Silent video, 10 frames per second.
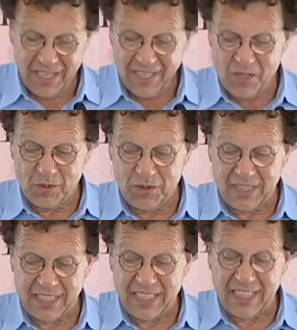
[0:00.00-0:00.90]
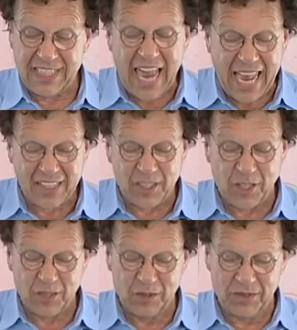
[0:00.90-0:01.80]
knows the, the tax
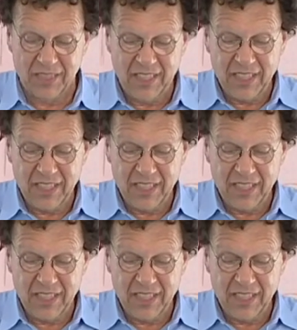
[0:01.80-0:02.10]
code?